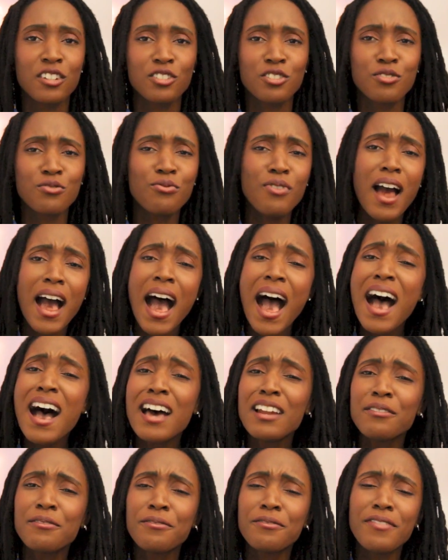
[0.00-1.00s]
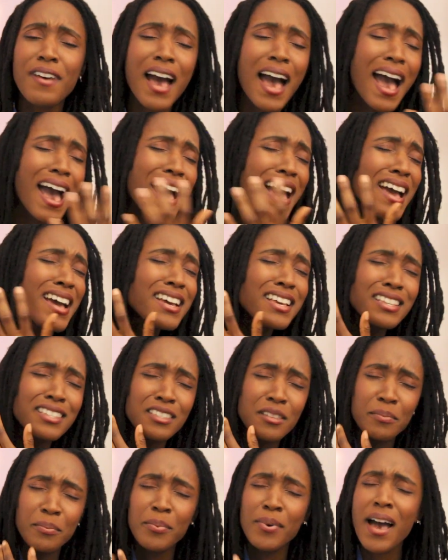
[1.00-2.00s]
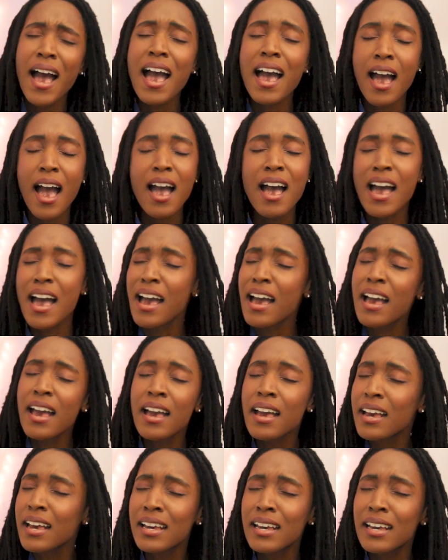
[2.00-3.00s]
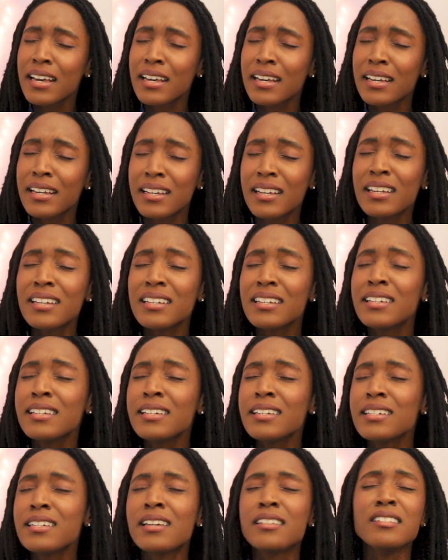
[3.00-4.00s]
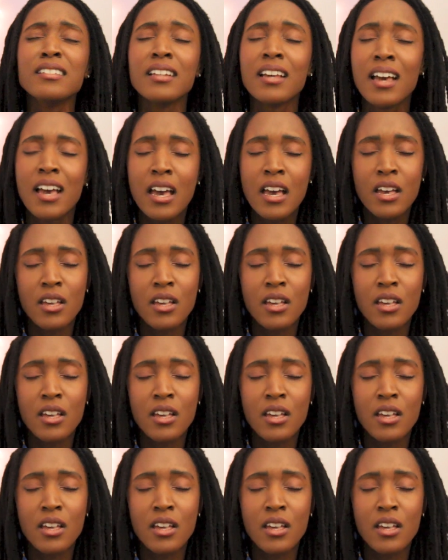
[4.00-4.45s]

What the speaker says: try to face the pain.